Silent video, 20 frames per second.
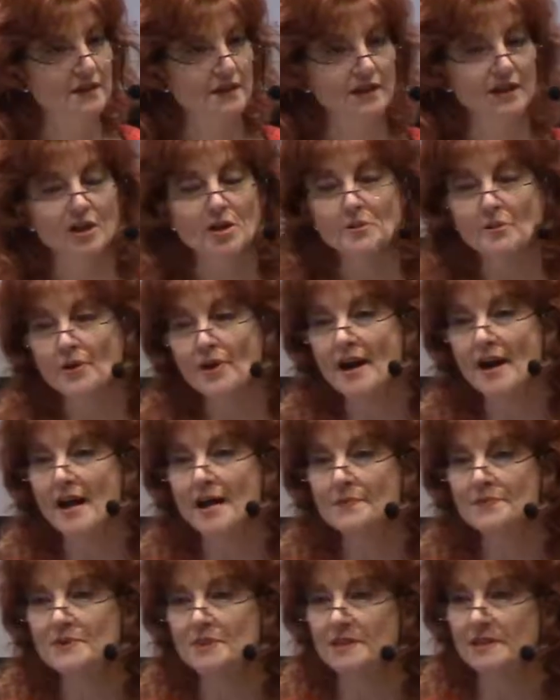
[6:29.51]
You know,
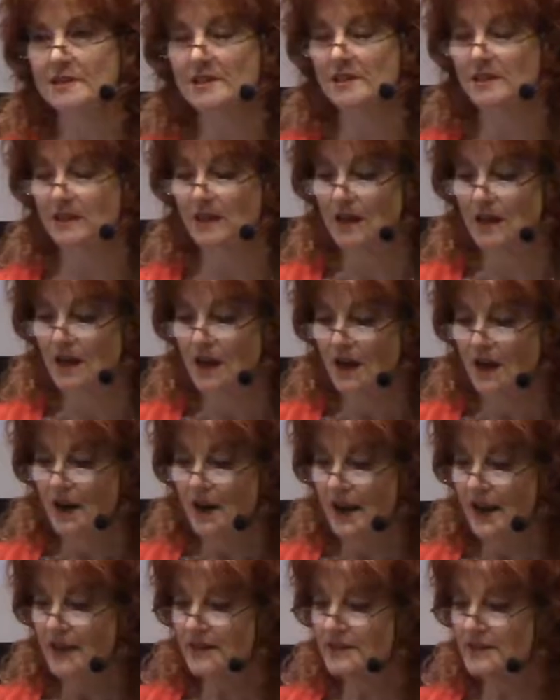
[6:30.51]
perhaps it's
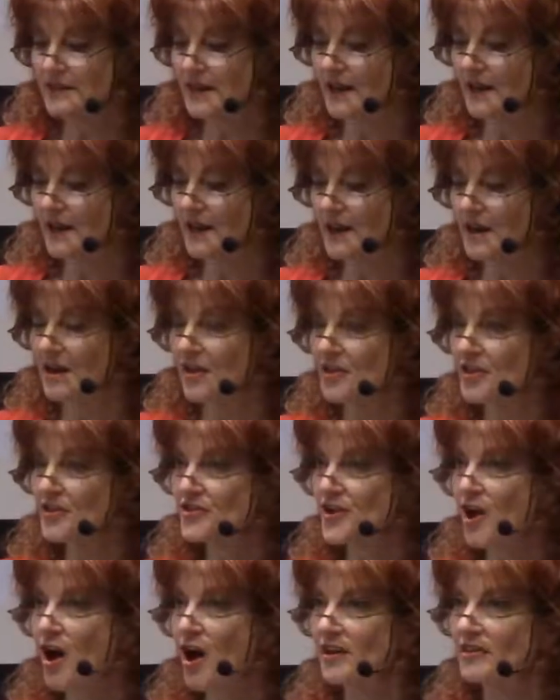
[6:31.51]
a
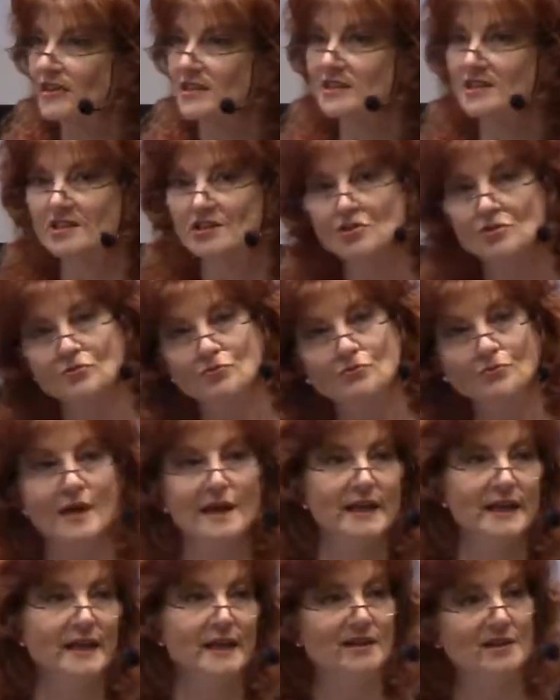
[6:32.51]
thought that's still
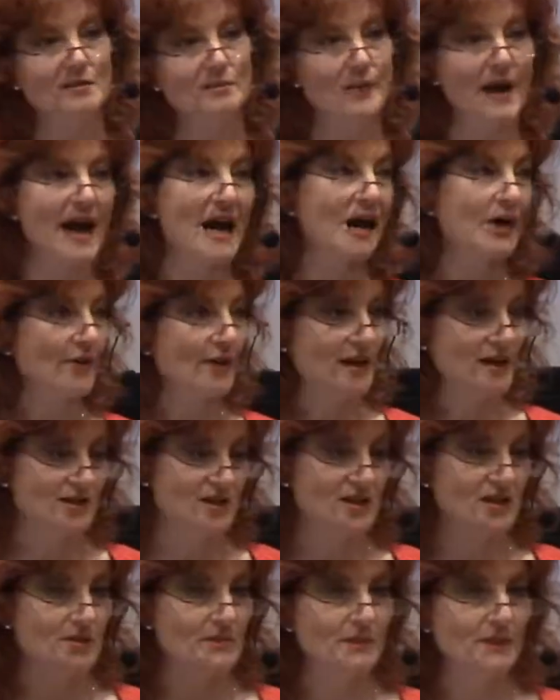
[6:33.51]
running in the
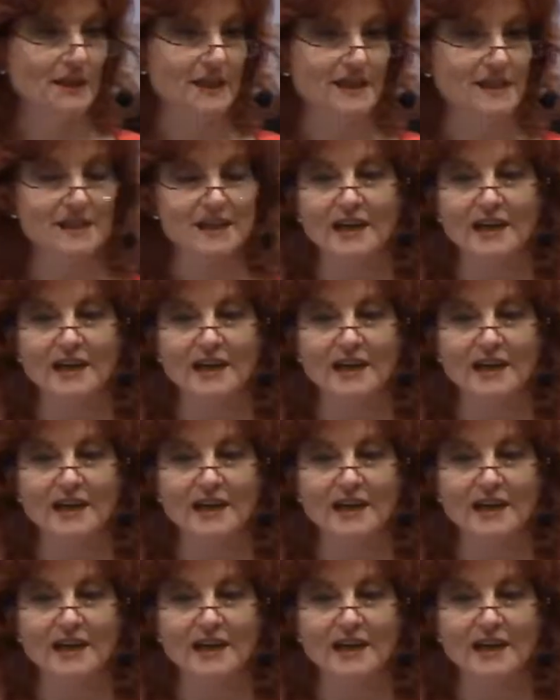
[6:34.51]
background someplace,